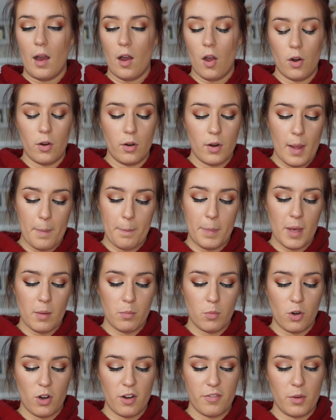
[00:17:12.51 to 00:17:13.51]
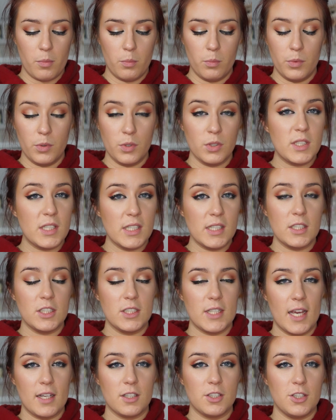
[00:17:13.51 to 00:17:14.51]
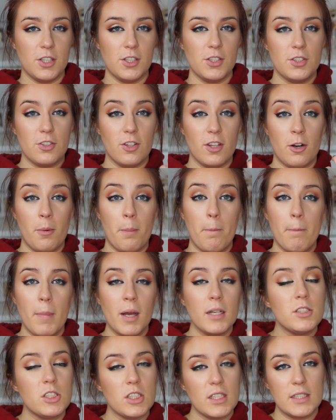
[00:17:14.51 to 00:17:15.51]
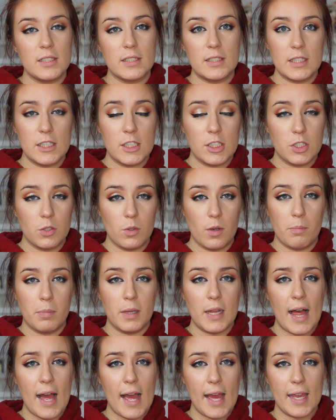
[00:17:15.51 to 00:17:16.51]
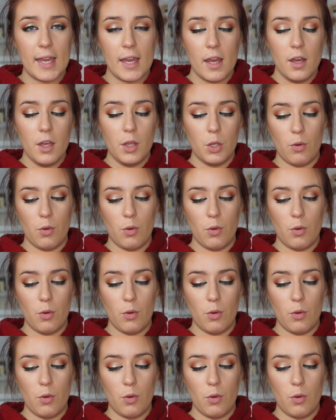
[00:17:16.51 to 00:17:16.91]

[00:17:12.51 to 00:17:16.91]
are a bit more of a moussey texture, so they're much easier to apply.